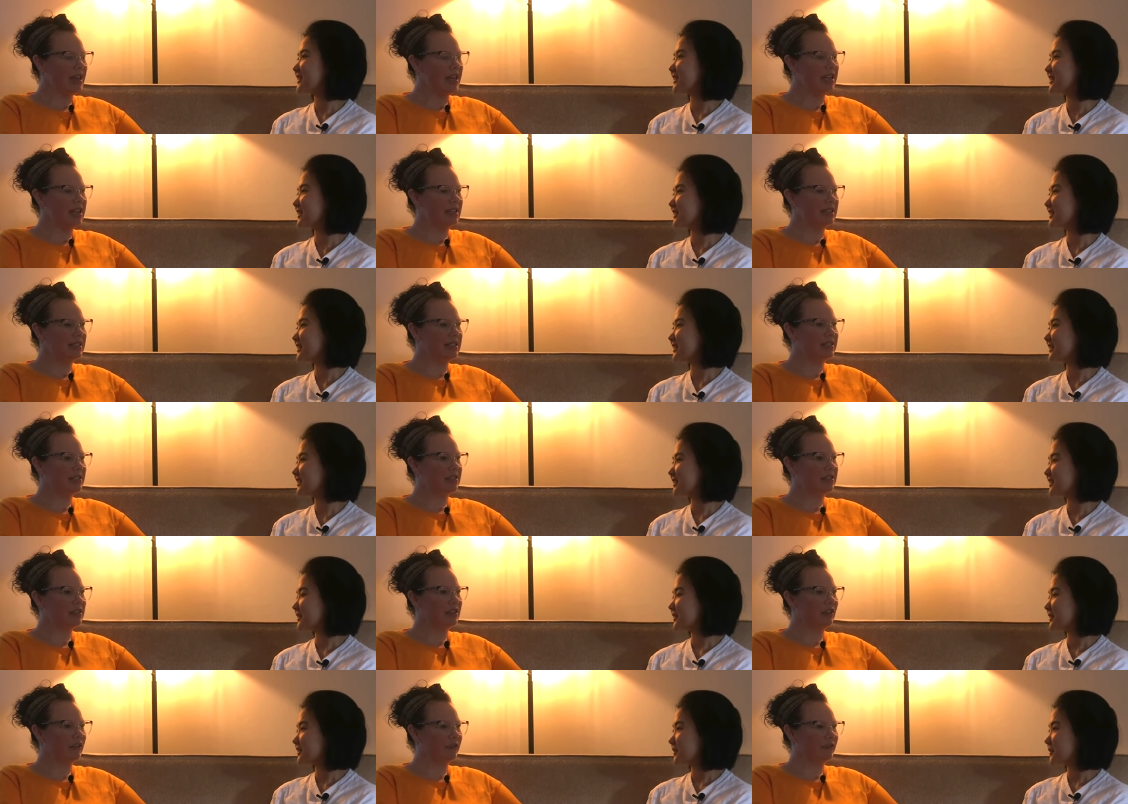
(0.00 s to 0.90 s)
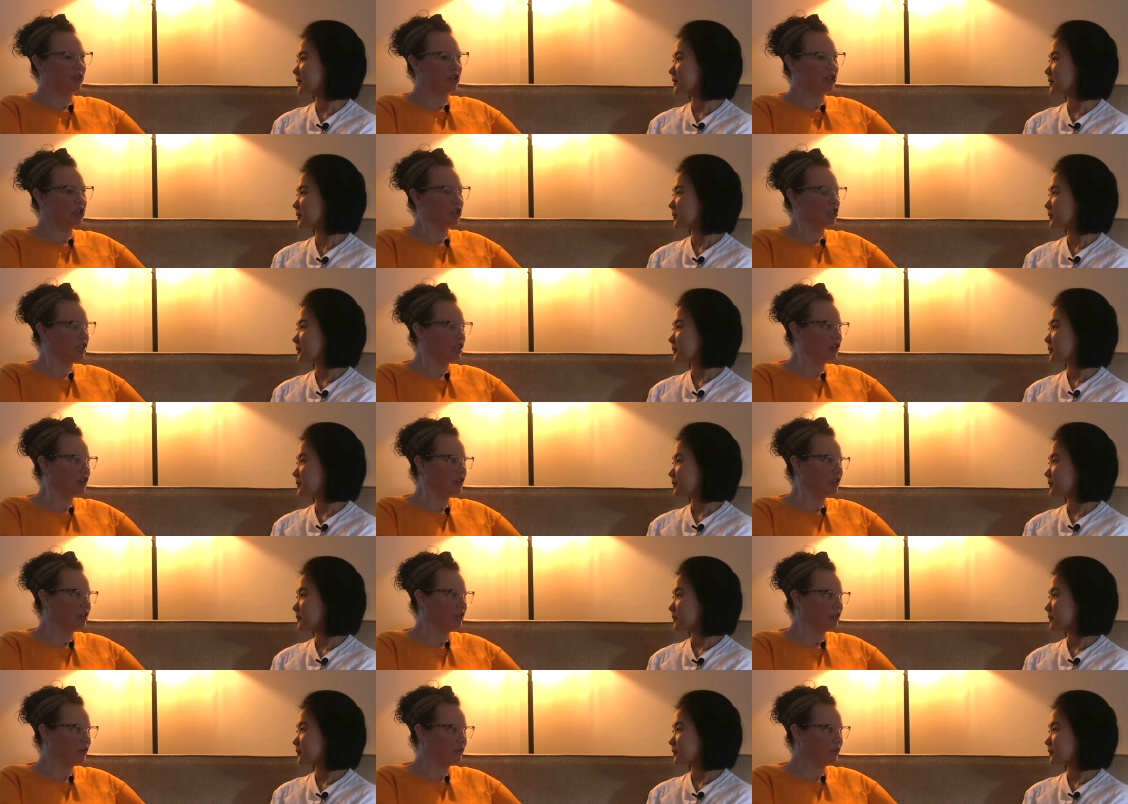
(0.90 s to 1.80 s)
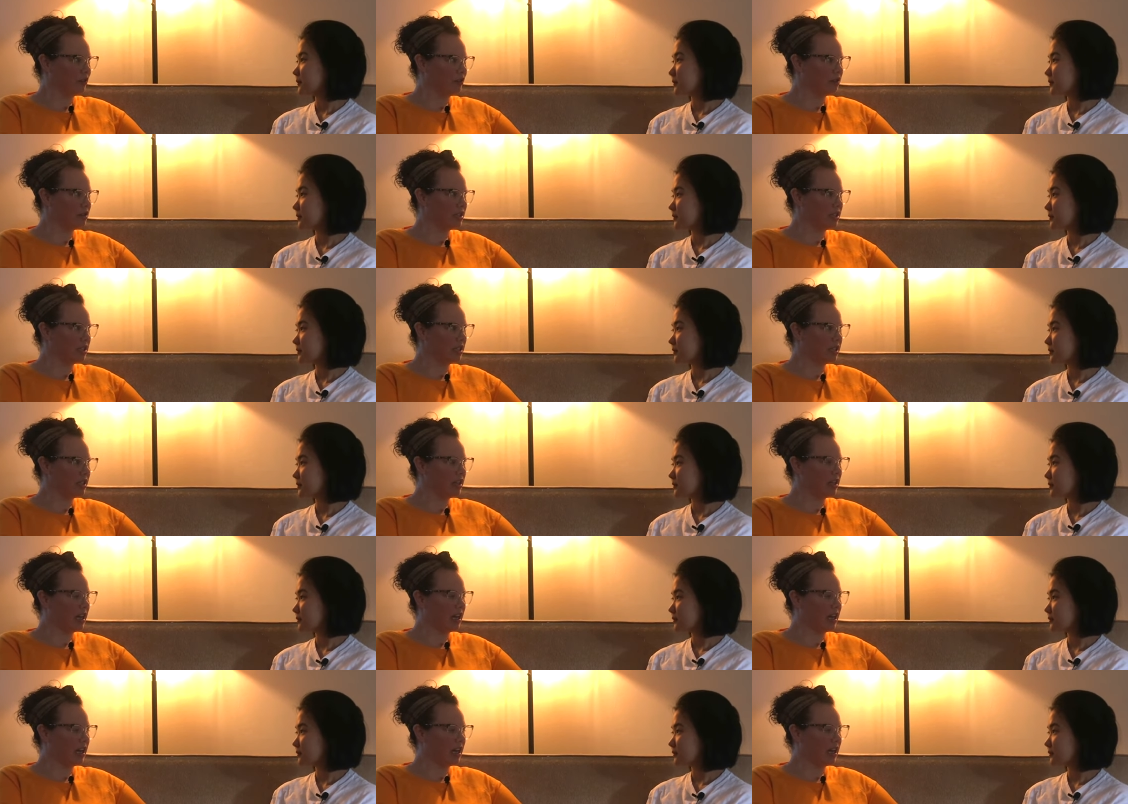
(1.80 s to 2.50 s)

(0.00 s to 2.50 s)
Speaker 1: is the first year in university.